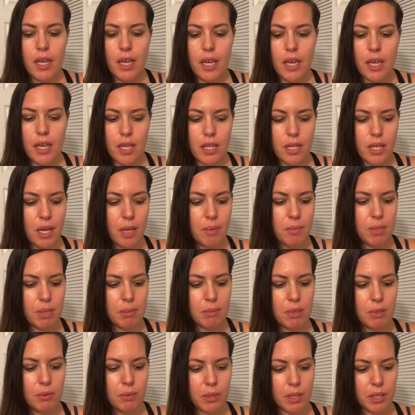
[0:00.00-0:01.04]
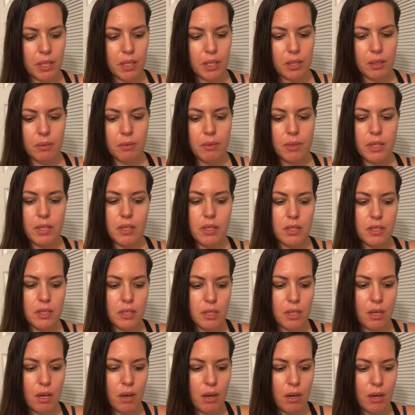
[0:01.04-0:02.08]
and I'm going to be working with this
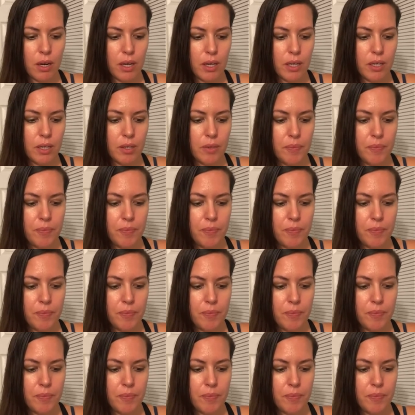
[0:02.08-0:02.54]
card.